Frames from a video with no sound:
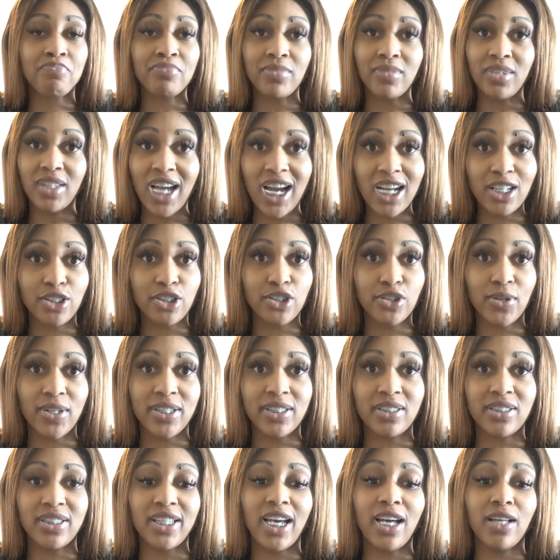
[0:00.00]
not
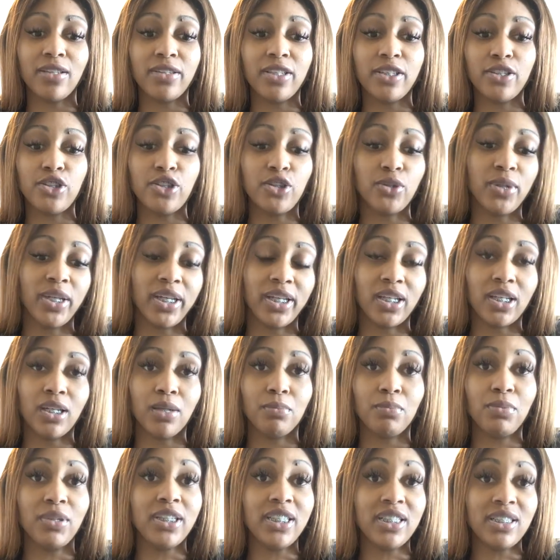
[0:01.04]
stress out that you didn't
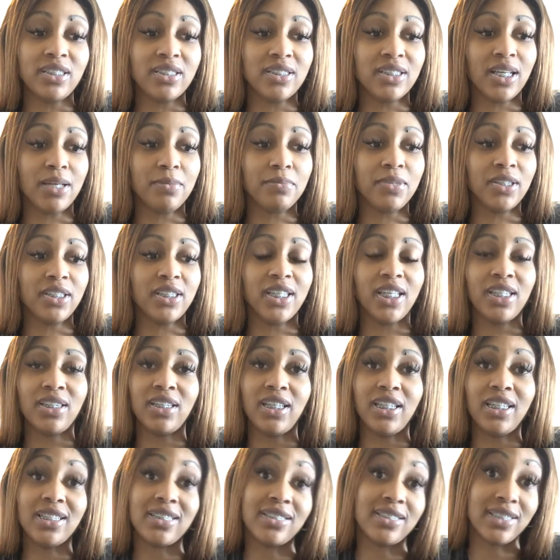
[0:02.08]
complete something that
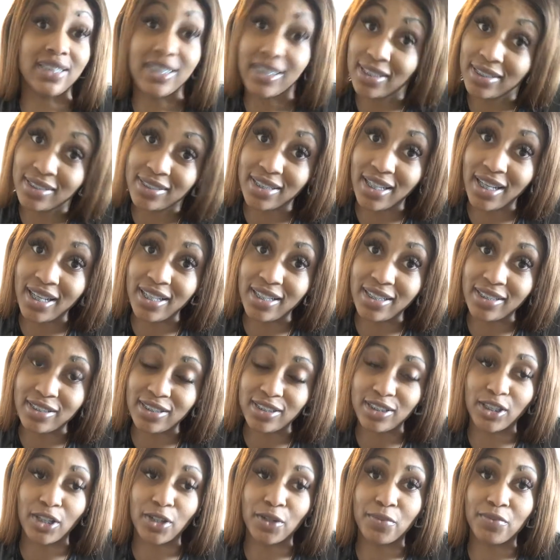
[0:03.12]
needed to get done.
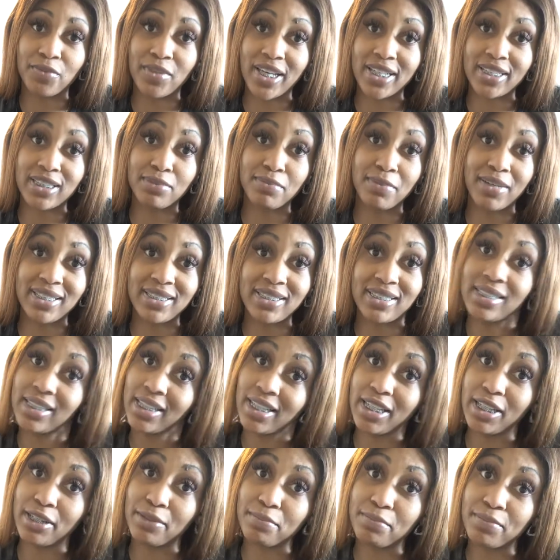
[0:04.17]
So that's my
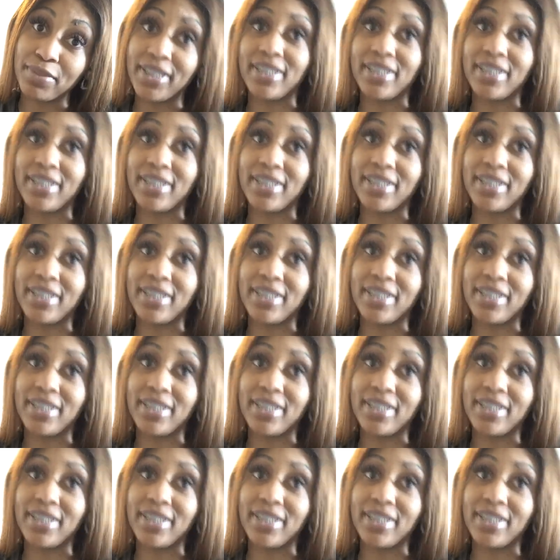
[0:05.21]
tip.